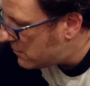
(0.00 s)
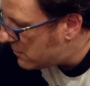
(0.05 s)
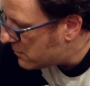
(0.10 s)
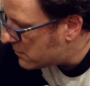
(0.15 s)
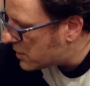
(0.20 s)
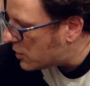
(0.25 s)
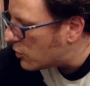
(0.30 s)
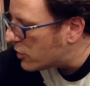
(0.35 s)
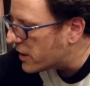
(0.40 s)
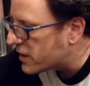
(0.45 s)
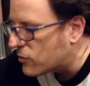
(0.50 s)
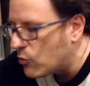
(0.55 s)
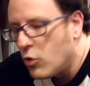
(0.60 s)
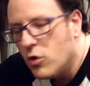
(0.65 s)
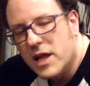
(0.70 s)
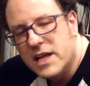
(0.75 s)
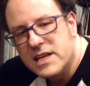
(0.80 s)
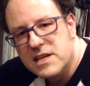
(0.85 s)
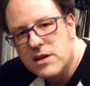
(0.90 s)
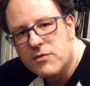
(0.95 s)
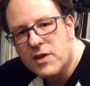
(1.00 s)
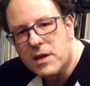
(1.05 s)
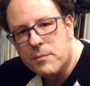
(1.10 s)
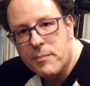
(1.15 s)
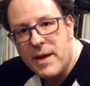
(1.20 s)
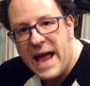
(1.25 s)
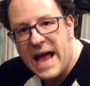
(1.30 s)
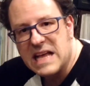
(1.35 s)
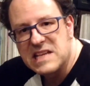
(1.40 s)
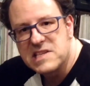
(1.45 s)
you know, like the whole idea of, like,
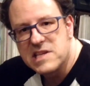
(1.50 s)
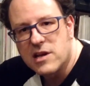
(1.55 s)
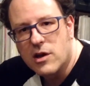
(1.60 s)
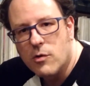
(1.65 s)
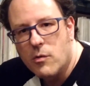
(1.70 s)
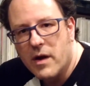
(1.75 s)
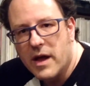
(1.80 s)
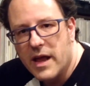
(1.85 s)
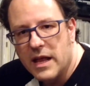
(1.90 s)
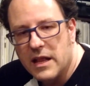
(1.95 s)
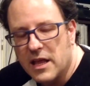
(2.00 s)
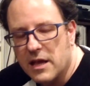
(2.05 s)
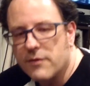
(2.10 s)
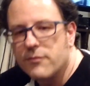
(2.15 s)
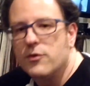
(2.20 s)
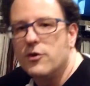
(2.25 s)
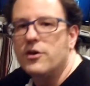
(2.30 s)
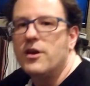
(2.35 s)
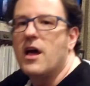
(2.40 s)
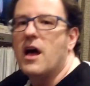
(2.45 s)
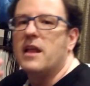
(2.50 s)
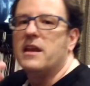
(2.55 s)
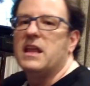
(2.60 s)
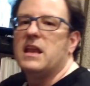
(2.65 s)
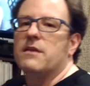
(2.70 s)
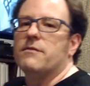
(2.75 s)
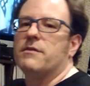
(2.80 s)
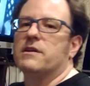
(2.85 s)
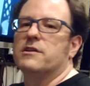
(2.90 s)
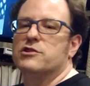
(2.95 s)
passing away. Like, if you're a
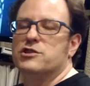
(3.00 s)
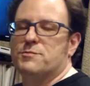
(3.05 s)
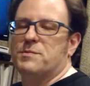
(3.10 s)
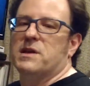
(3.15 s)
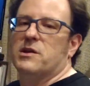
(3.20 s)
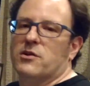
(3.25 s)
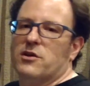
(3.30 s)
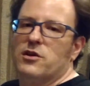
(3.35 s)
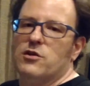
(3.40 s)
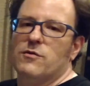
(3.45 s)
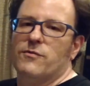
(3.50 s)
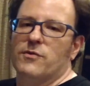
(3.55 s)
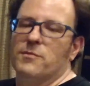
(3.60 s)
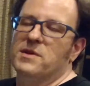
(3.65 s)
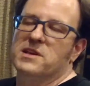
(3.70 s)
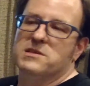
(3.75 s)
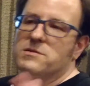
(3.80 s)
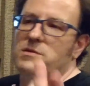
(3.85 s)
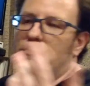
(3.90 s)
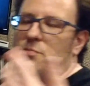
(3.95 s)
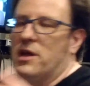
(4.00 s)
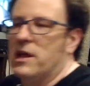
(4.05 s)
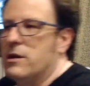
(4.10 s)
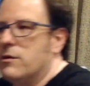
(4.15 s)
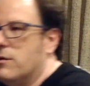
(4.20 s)
non-native English speaker, euphemism, you probably know